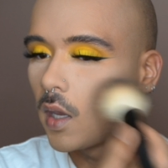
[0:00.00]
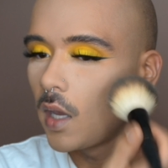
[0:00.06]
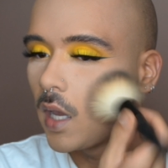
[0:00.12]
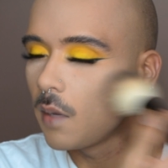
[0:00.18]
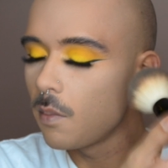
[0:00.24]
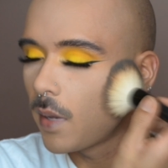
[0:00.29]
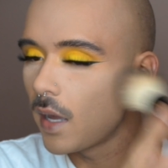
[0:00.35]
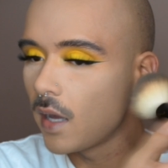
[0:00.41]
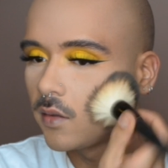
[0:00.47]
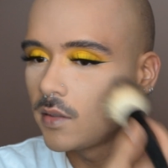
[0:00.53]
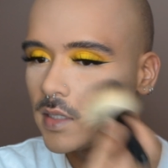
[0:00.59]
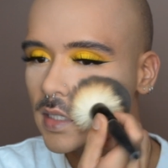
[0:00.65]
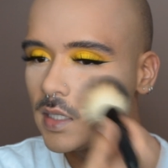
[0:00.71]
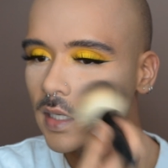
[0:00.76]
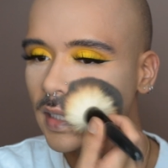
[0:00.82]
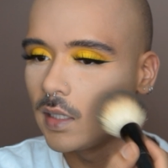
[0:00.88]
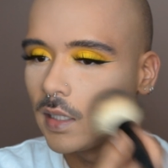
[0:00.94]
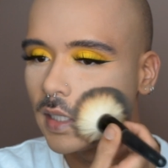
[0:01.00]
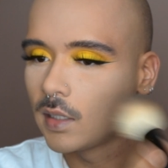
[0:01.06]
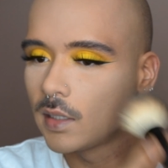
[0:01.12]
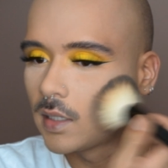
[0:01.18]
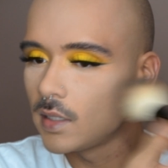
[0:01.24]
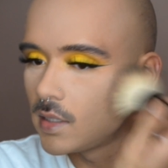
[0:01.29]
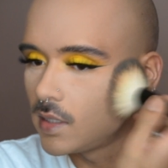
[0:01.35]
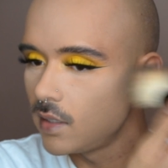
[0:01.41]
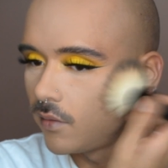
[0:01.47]
I pounce it in like
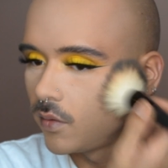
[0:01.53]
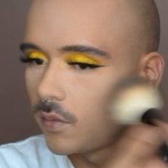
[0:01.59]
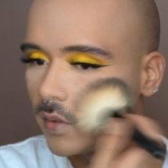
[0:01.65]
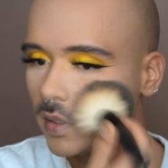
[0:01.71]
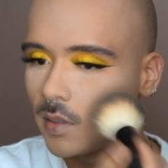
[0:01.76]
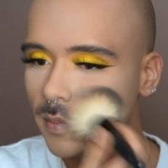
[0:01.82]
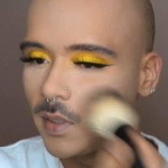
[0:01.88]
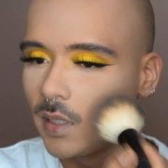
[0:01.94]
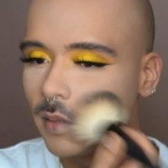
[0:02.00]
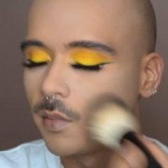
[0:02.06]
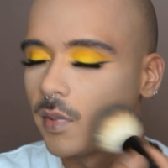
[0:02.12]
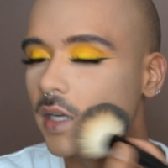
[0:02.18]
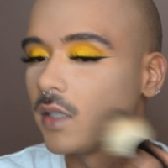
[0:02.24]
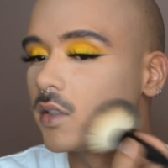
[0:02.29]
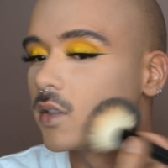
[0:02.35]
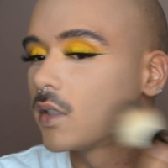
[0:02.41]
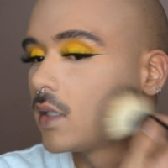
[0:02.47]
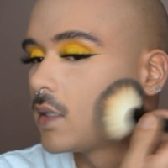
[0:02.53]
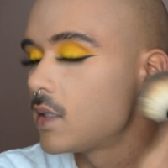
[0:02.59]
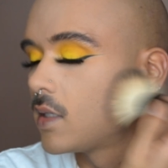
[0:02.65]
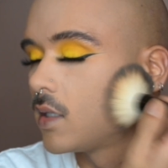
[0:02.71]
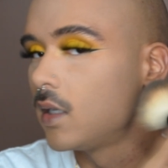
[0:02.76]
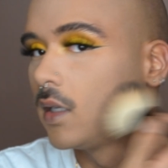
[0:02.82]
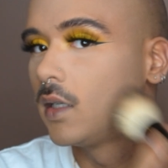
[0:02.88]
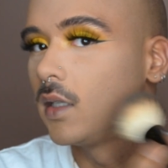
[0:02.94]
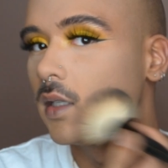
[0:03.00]
this even with a big brush because
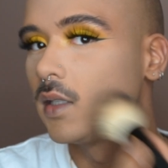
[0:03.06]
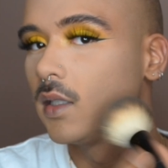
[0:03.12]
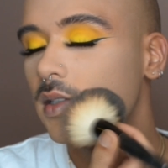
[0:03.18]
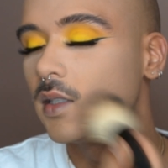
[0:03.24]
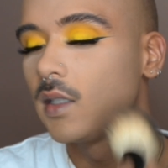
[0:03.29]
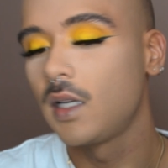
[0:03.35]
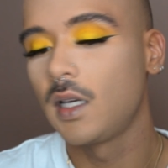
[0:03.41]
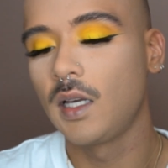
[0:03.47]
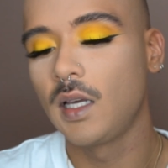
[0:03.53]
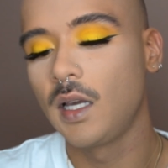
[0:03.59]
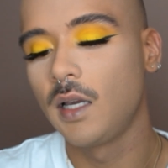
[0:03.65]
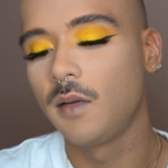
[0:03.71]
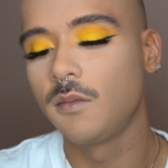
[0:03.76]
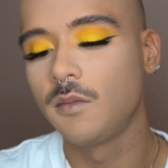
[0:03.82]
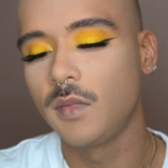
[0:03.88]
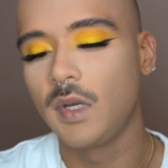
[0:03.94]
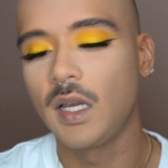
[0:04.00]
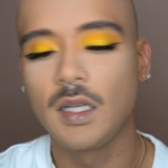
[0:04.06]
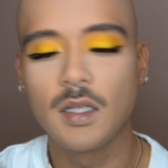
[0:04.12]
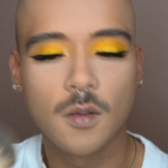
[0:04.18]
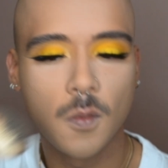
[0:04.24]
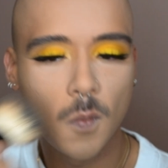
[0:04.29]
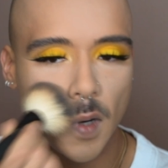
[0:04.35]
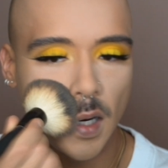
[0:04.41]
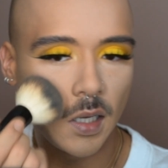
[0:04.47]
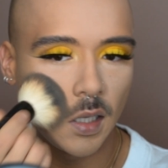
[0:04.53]
I
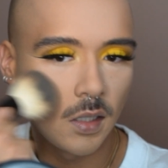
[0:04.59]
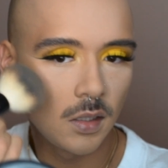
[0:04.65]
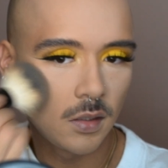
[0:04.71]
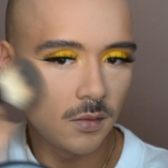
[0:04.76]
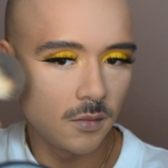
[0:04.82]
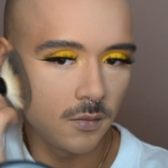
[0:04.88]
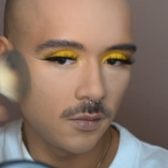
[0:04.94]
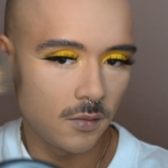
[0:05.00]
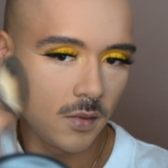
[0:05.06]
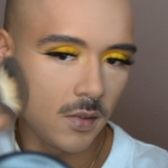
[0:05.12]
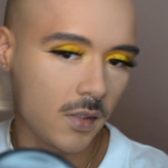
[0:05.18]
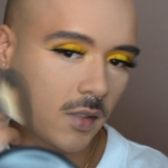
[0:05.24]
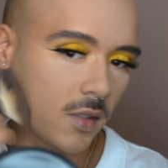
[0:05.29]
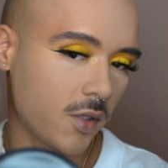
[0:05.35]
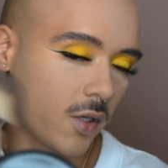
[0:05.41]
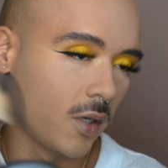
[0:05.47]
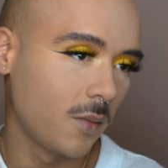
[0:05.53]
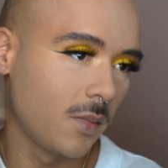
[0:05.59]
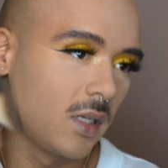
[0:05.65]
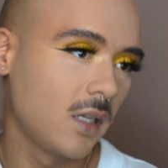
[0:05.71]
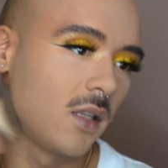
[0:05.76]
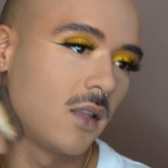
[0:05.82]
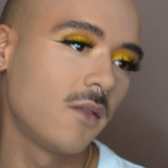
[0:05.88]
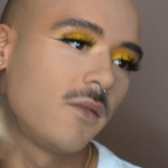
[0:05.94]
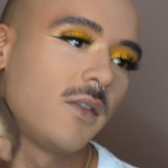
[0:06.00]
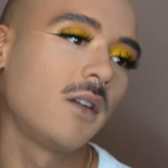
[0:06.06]
don't want to disturb any
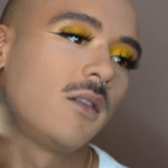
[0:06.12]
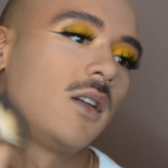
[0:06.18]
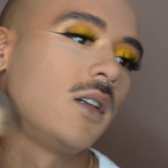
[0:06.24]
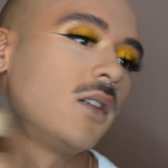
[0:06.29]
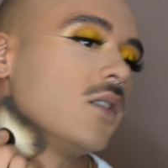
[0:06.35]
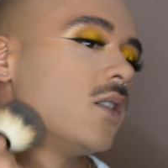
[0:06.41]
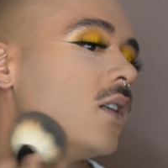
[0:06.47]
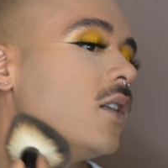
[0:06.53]
of the foundation